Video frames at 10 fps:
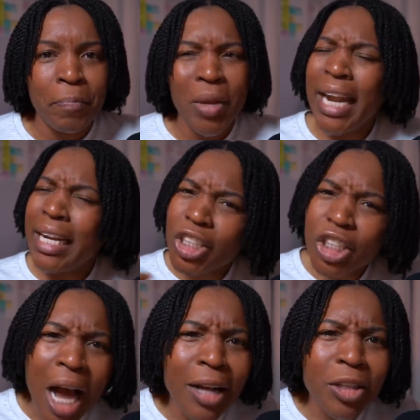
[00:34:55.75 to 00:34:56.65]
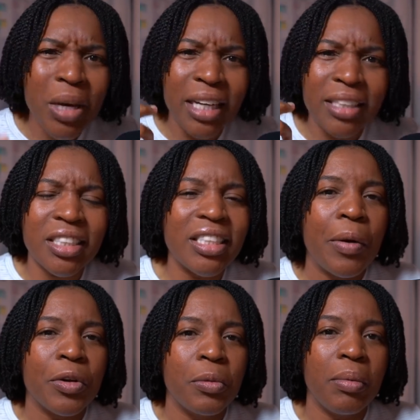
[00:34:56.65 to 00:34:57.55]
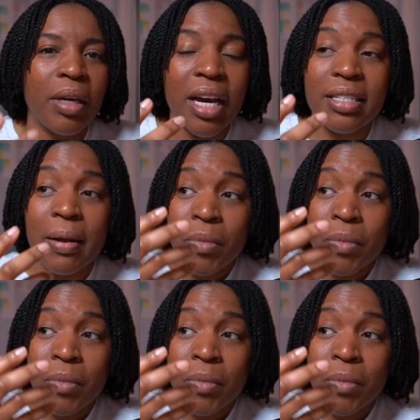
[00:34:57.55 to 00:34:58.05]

And it shocked me and stuck with me because